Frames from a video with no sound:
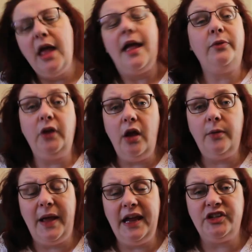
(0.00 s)
It was a lot
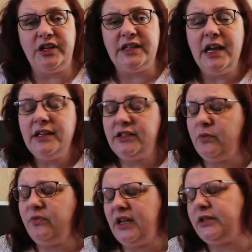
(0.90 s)
of pages,
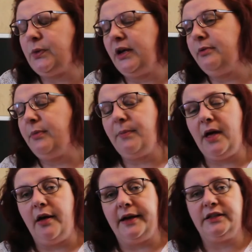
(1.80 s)
so that's why I'm a bit
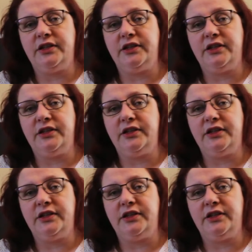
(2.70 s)
behind.